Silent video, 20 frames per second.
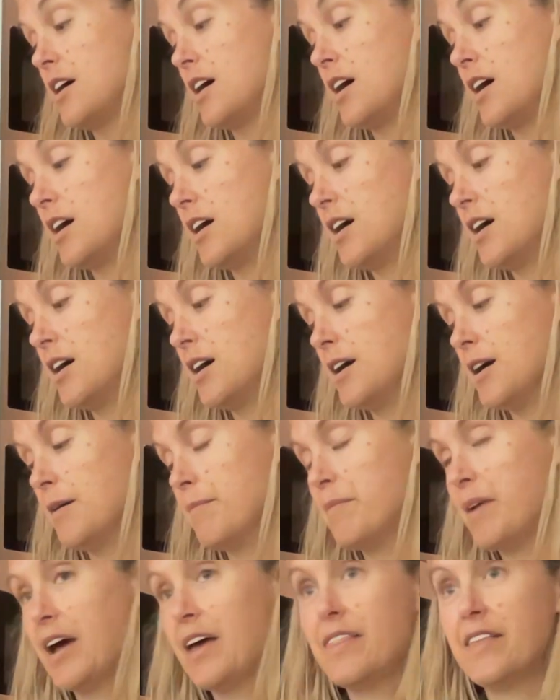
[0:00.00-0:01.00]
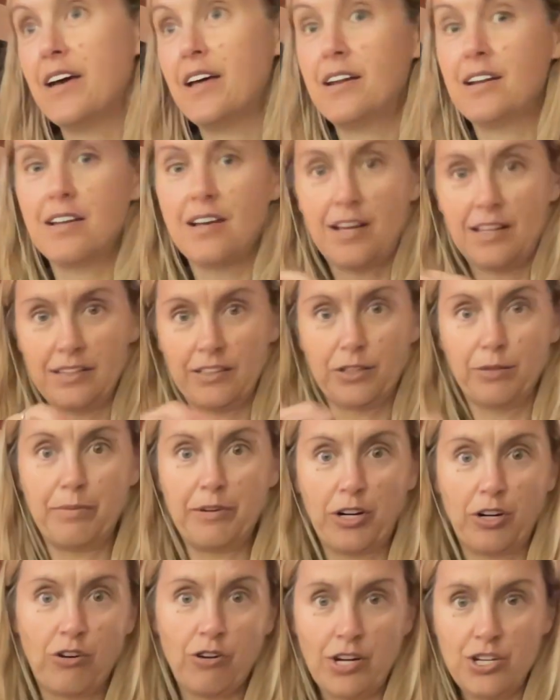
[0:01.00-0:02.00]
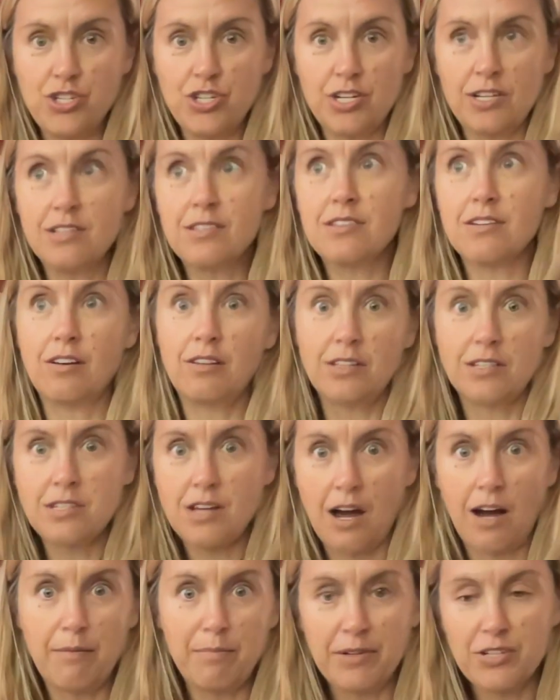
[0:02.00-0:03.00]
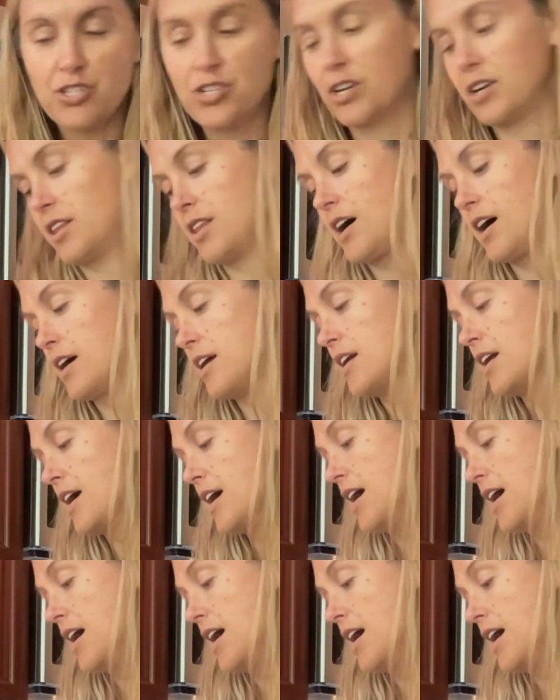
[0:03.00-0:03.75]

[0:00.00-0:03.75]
and then a little bit of crunchies on the top. I'll show you that.